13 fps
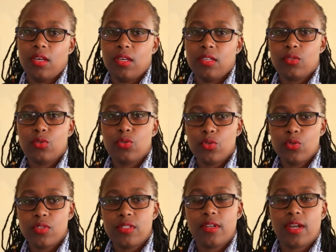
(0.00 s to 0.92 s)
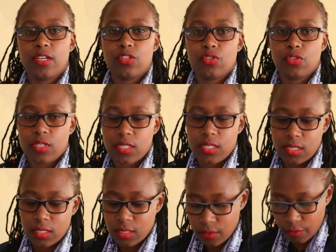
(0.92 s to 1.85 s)
and to choose the right
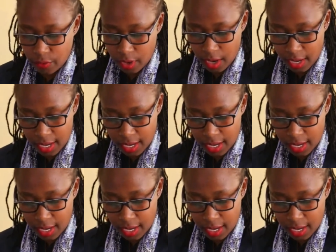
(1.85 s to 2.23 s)
choices for our